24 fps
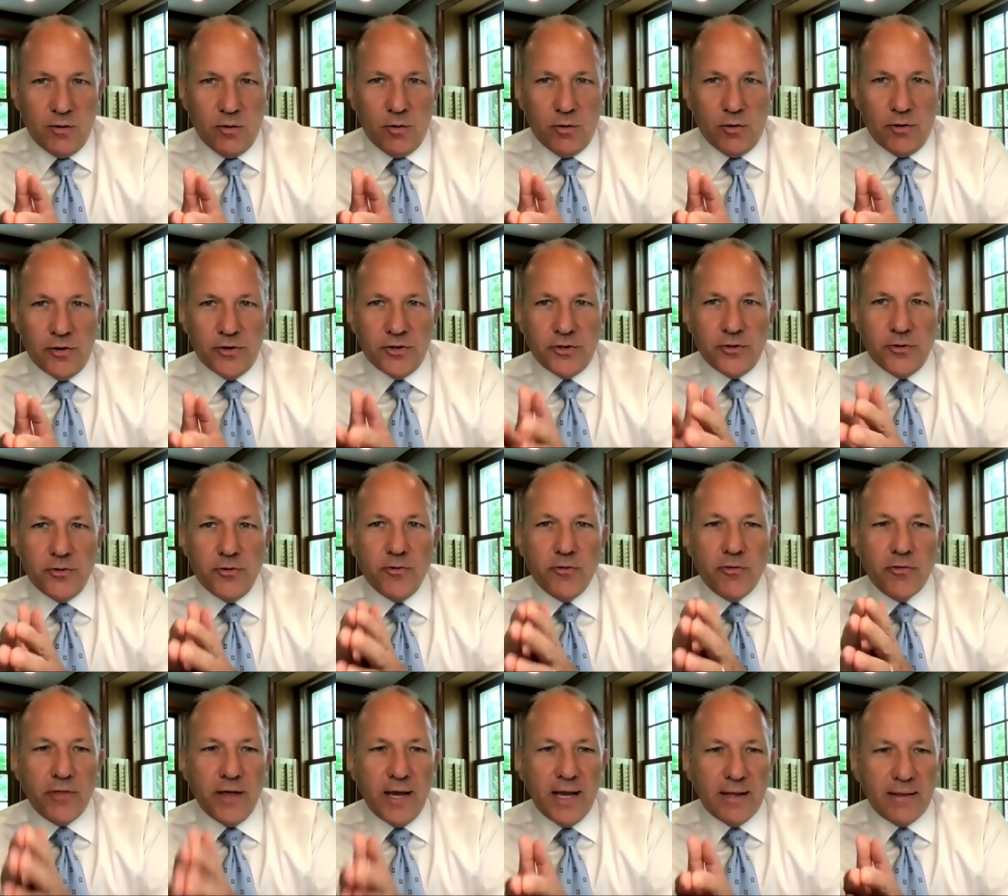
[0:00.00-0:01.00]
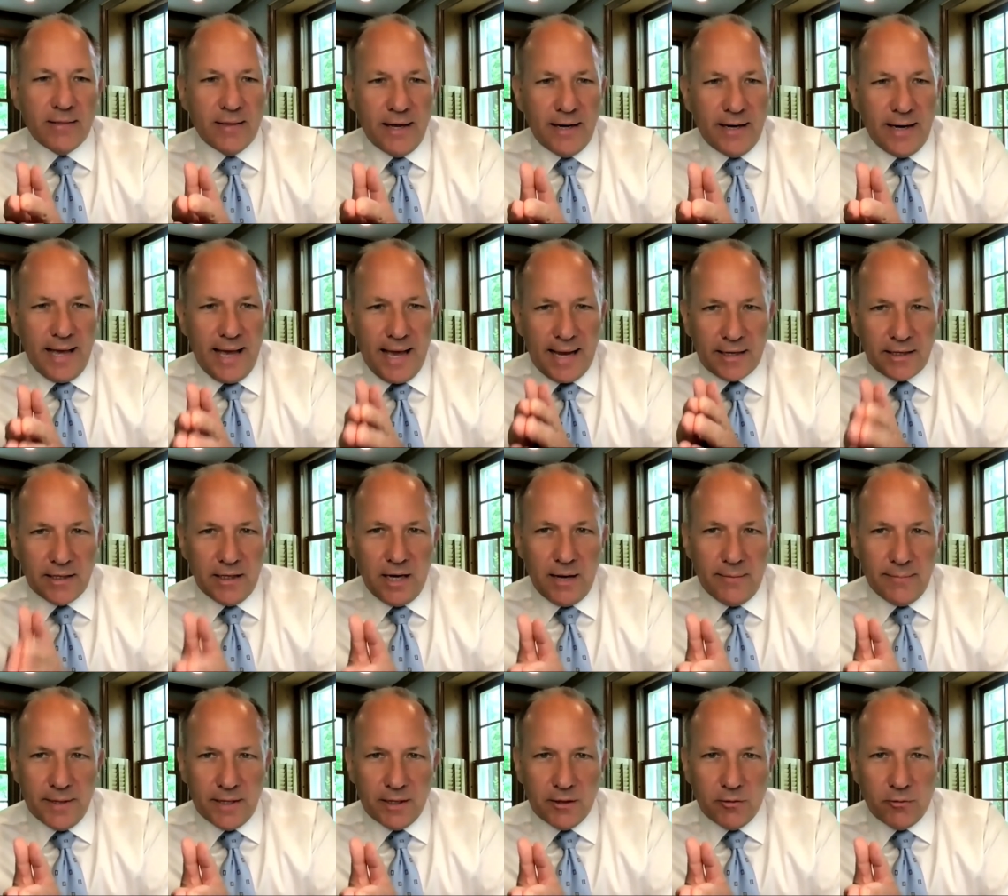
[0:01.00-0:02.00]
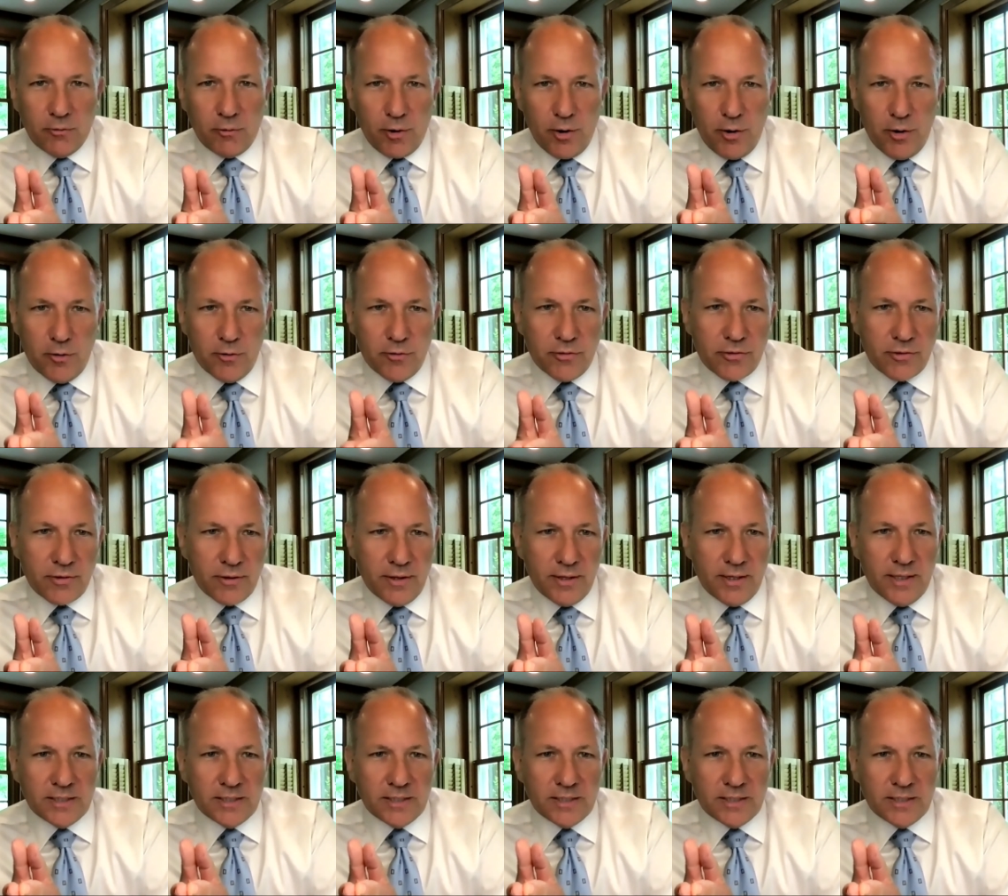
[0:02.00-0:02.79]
or do you think that economic growth